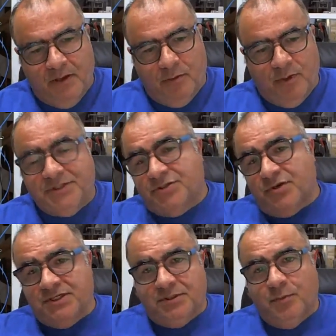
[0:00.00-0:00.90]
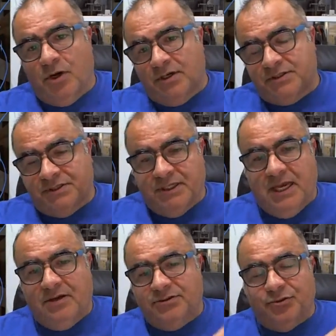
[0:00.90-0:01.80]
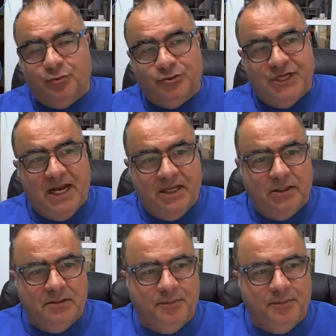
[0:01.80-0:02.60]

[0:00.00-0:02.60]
registration marks and how to tile